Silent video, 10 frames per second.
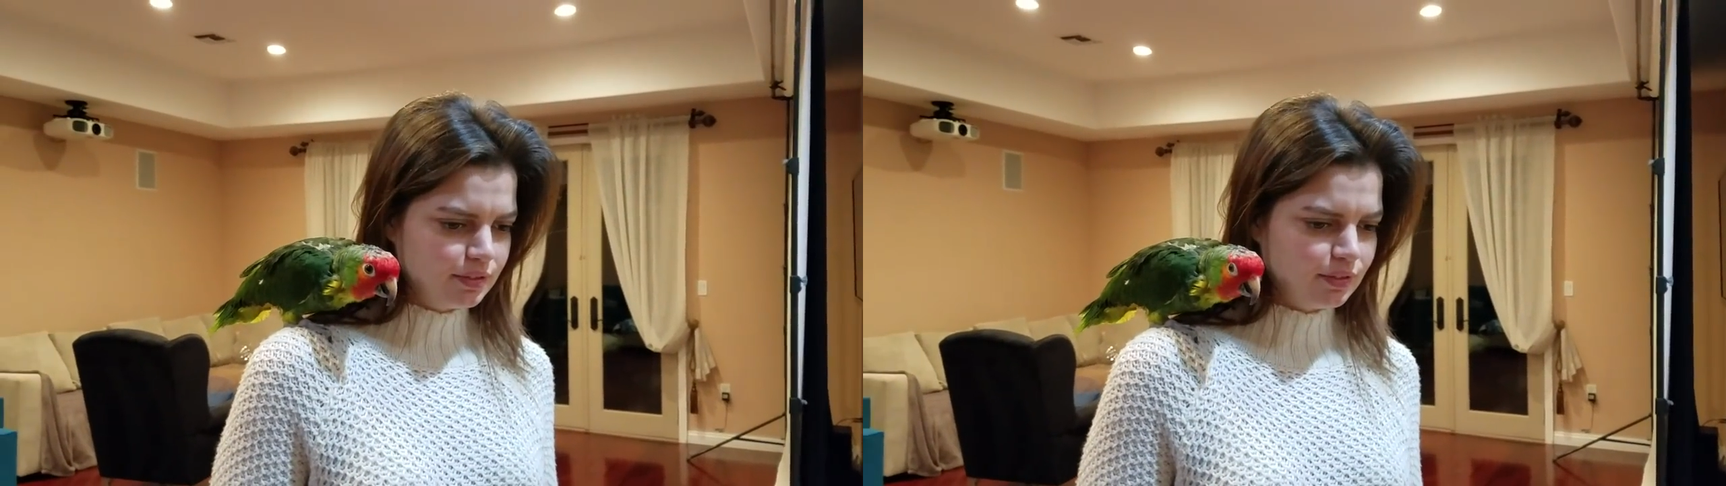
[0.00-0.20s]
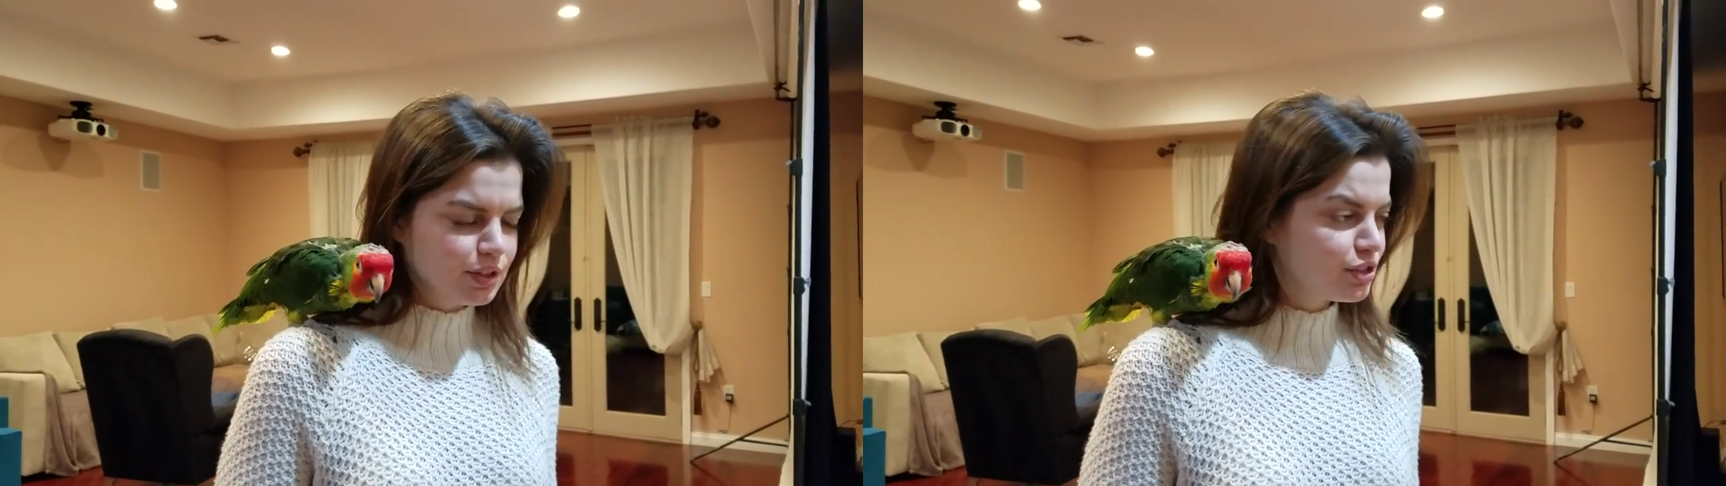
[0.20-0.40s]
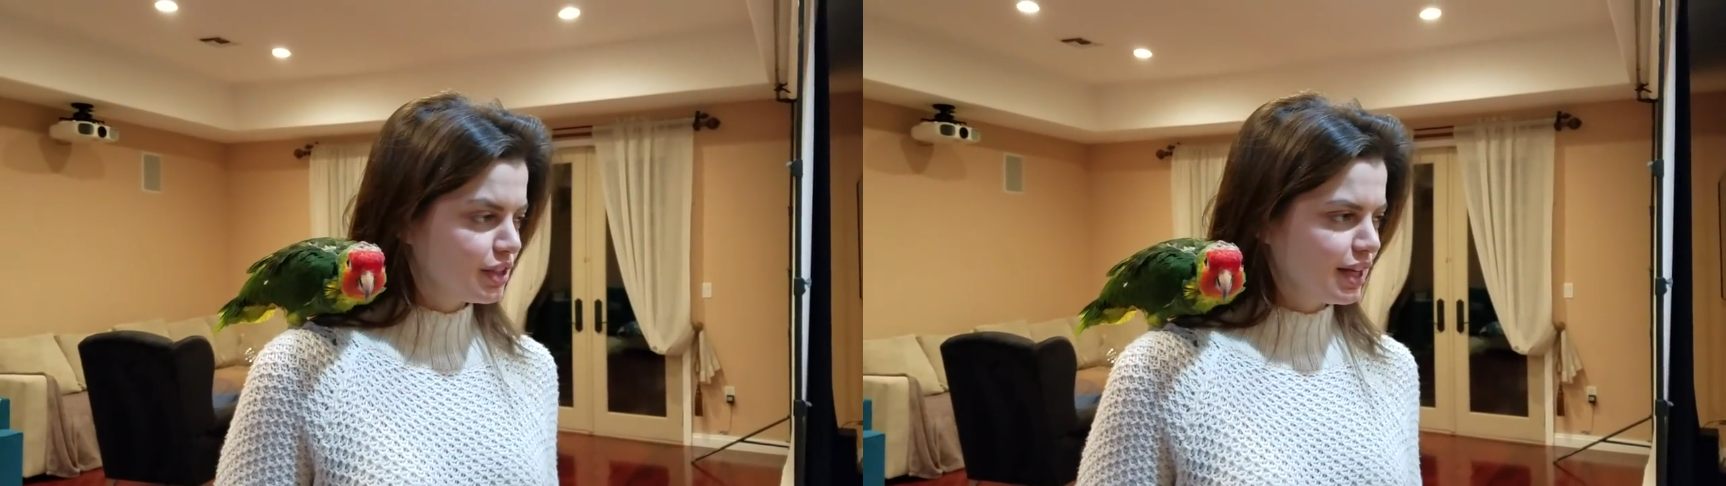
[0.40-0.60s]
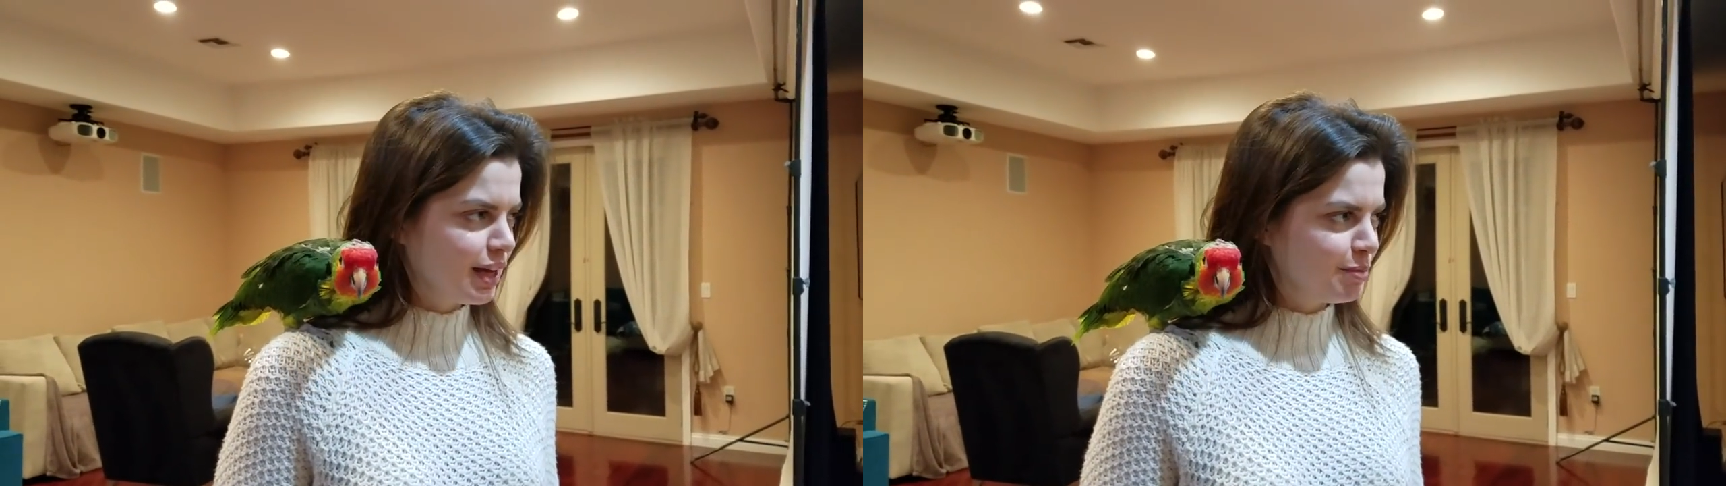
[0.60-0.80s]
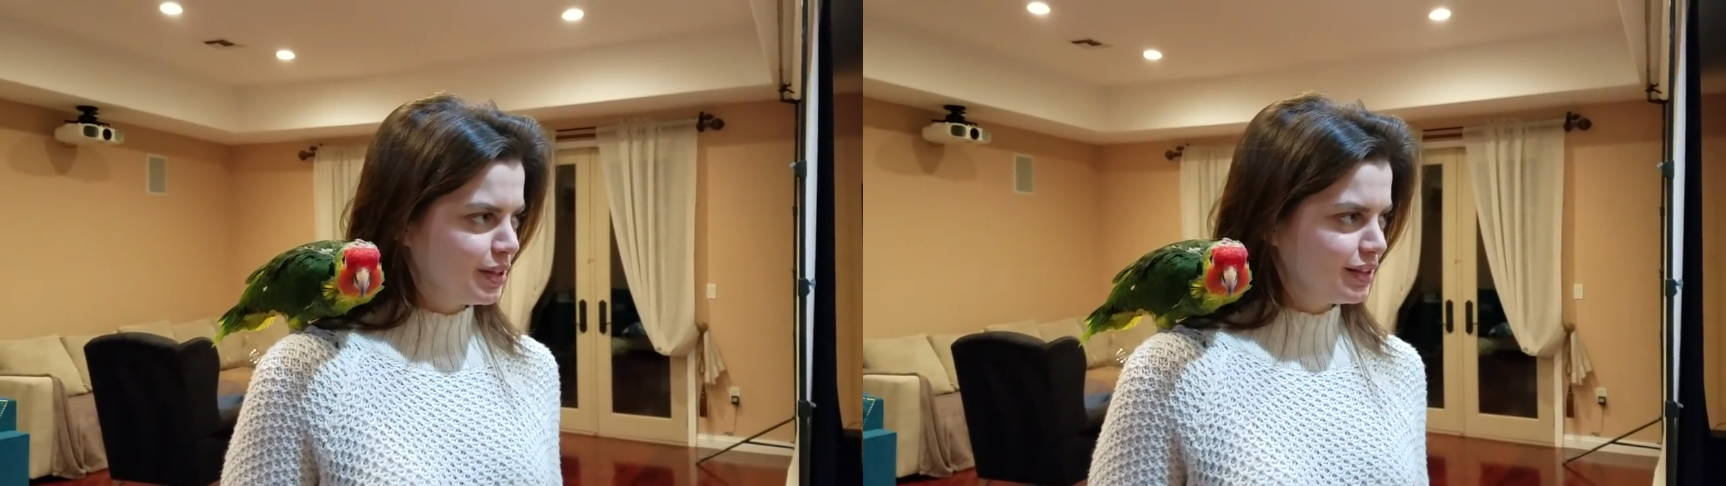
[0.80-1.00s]
What just
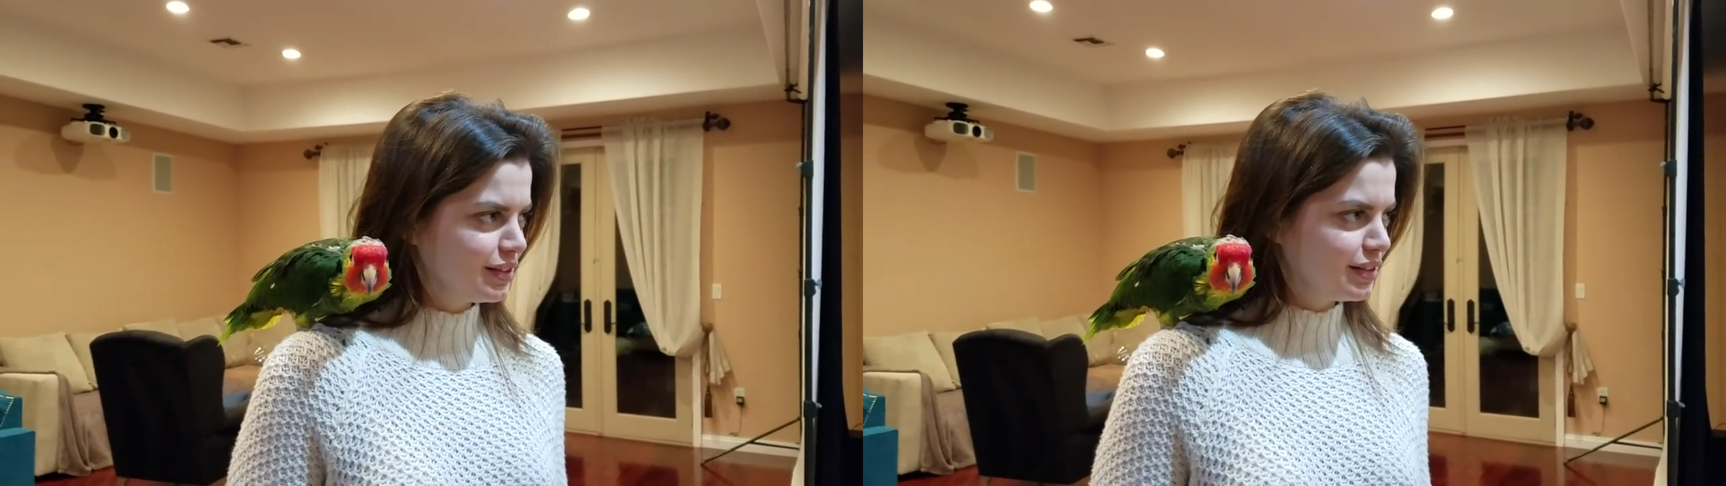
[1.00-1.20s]
happened?